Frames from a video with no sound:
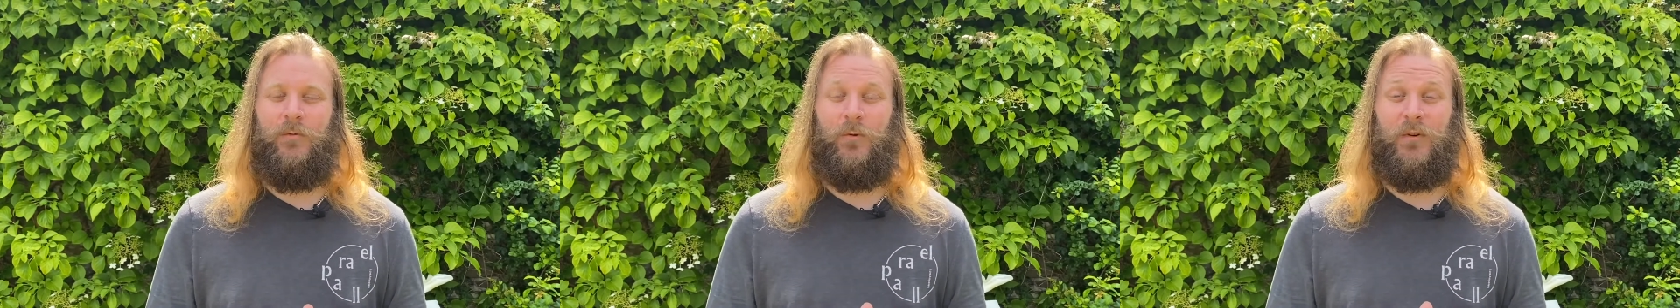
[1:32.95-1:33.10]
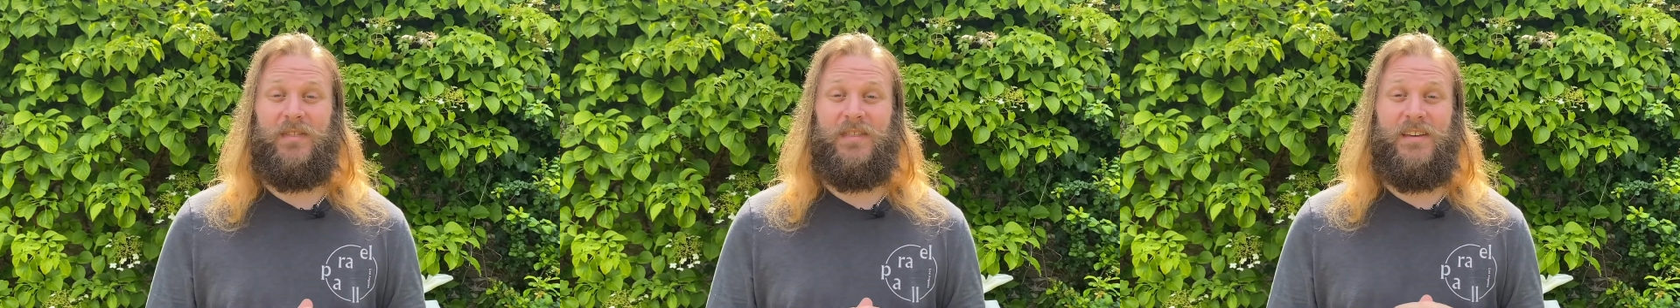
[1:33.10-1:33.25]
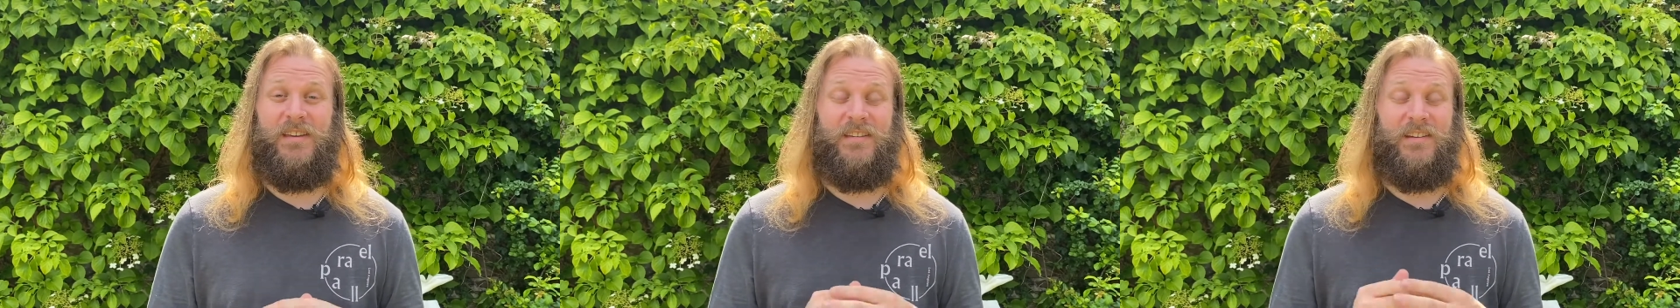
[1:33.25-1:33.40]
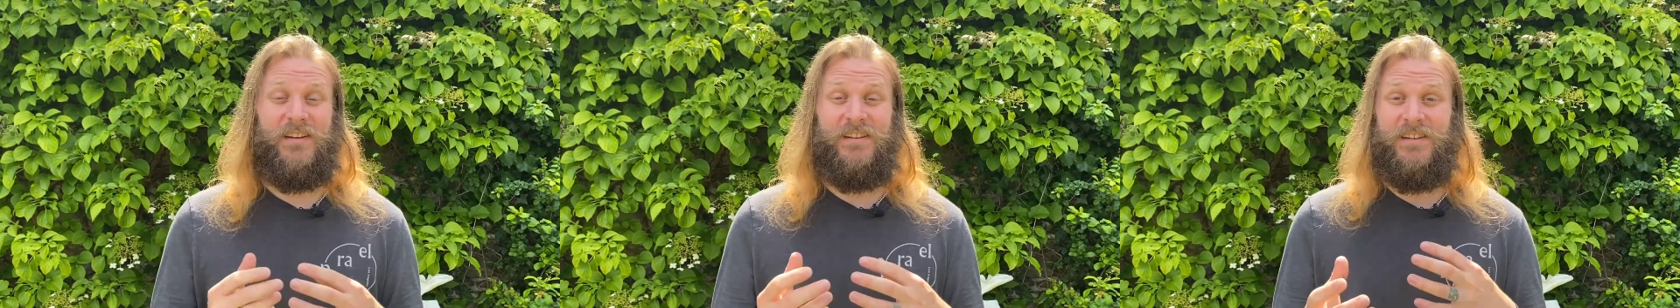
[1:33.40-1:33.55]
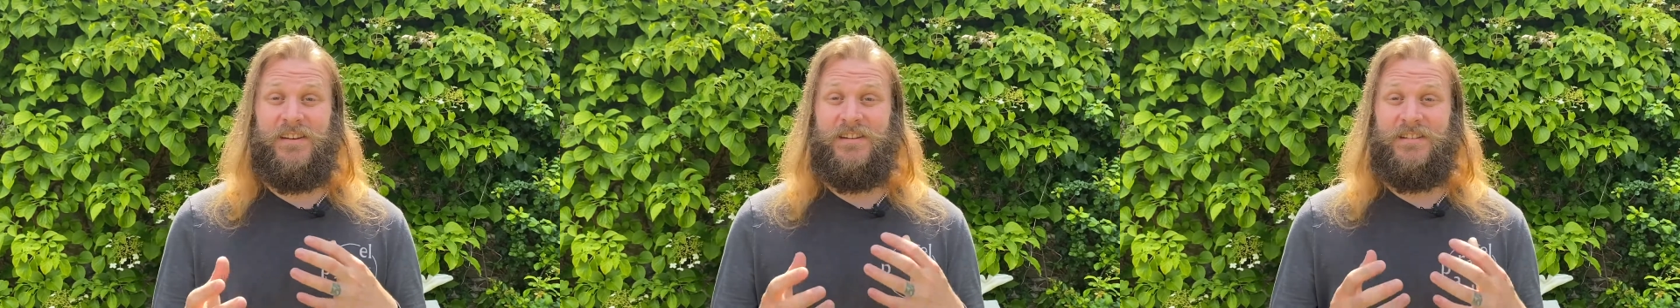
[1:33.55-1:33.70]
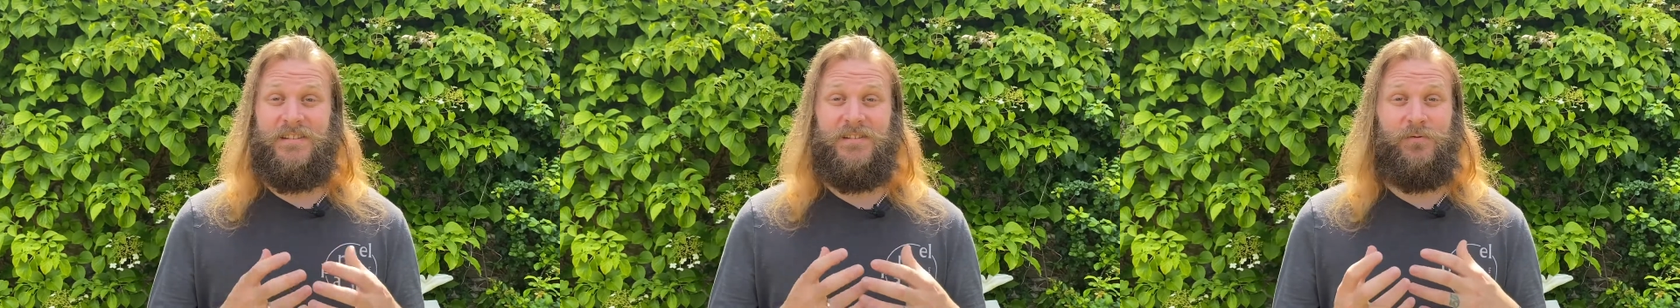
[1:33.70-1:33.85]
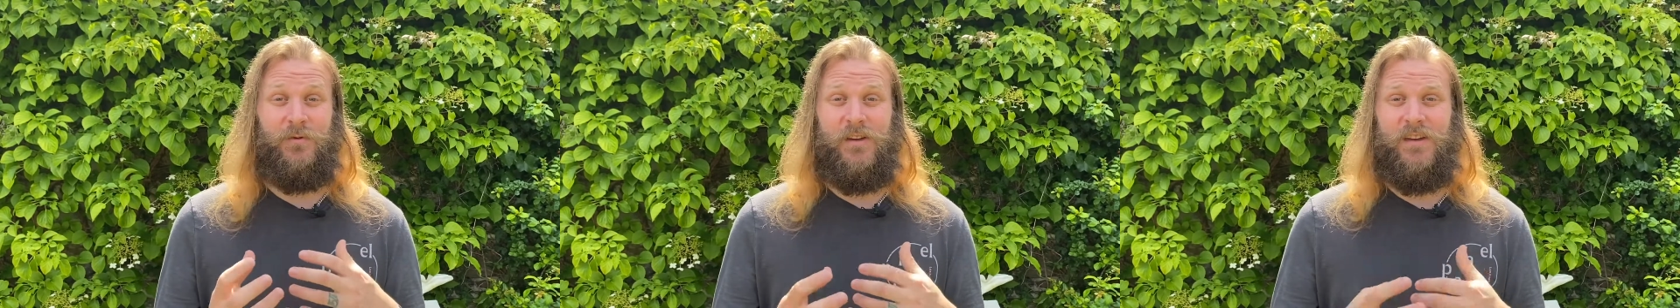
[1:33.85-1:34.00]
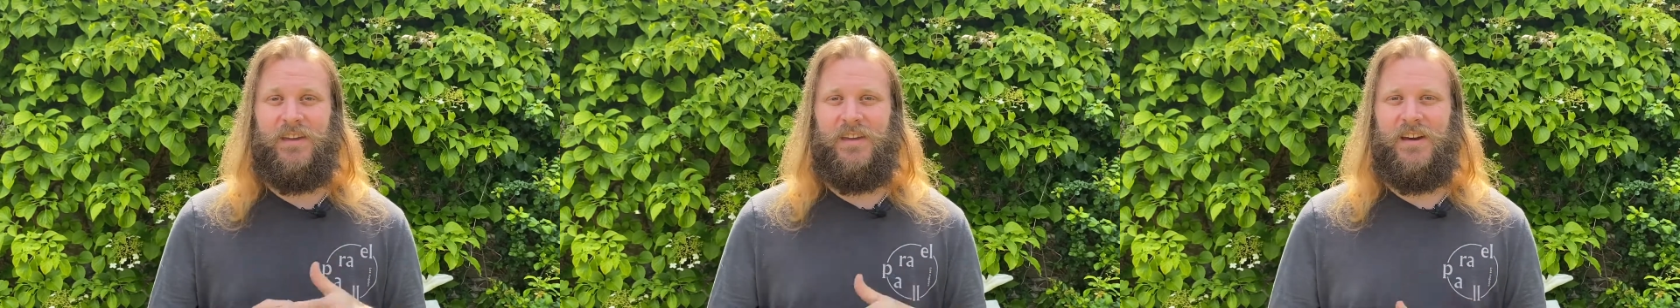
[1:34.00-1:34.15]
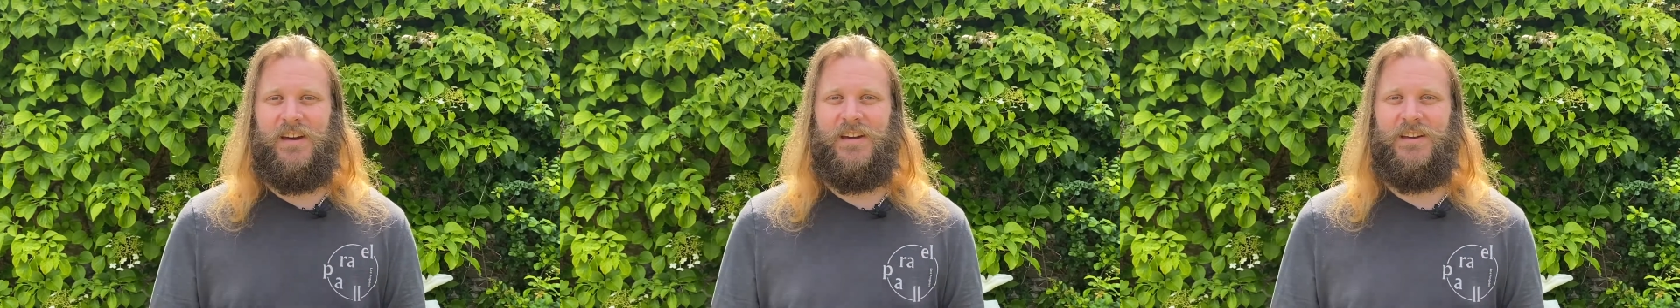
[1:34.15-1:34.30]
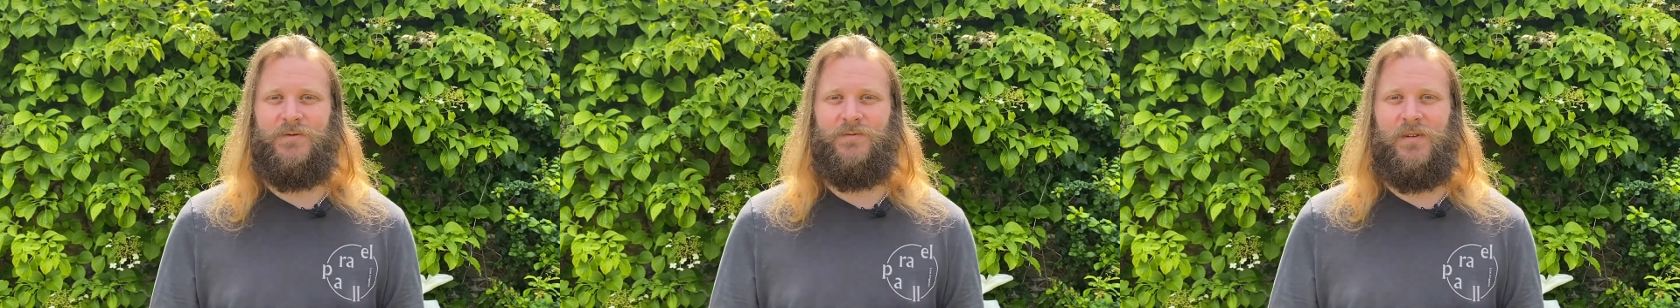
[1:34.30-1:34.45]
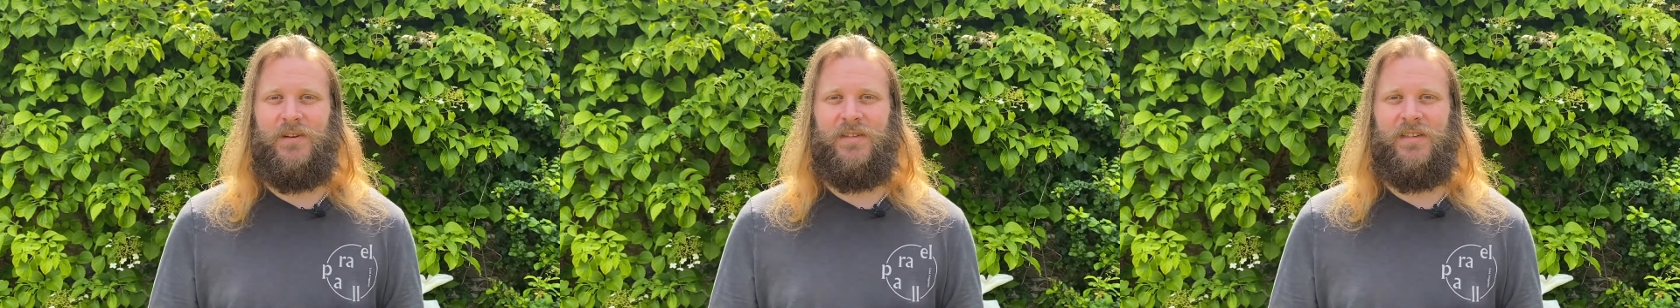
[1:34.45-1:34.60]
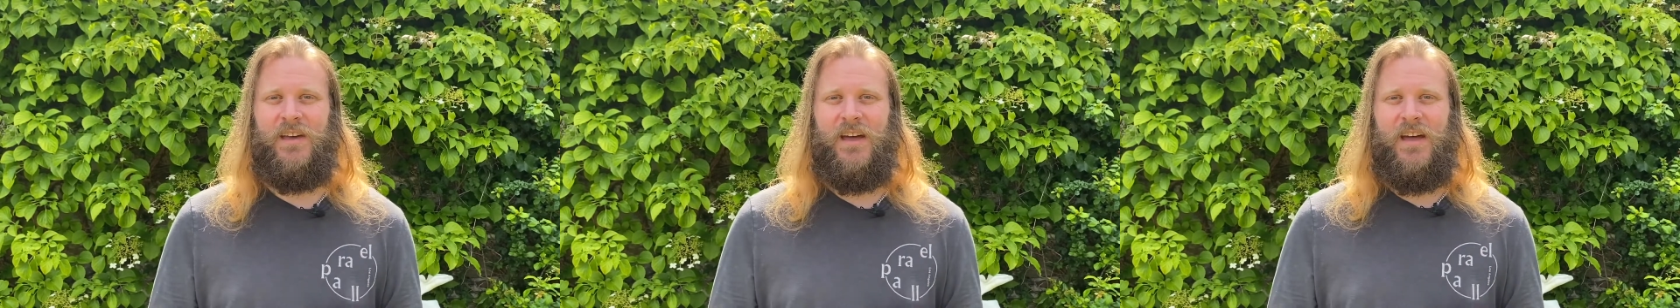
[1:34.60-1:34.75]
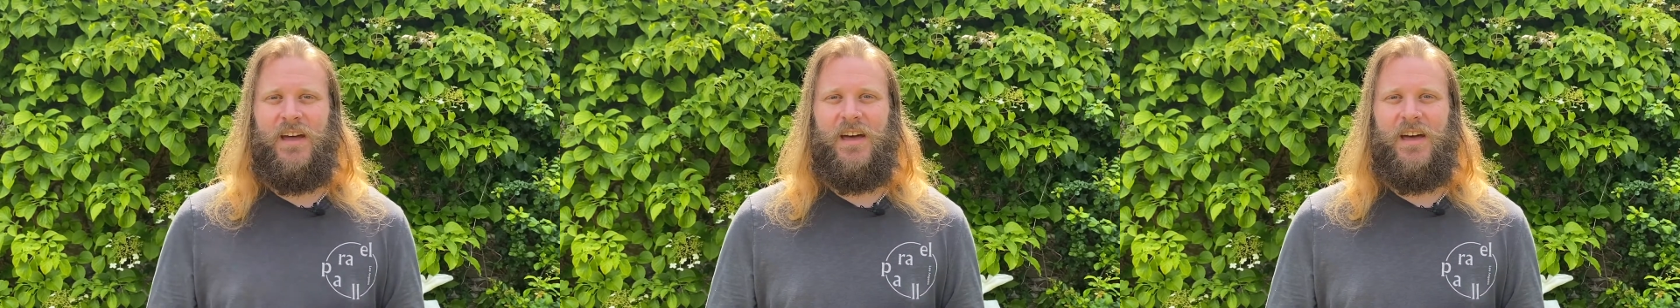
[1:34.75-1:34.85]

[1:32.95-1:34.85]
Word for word: with these ideas as we engage with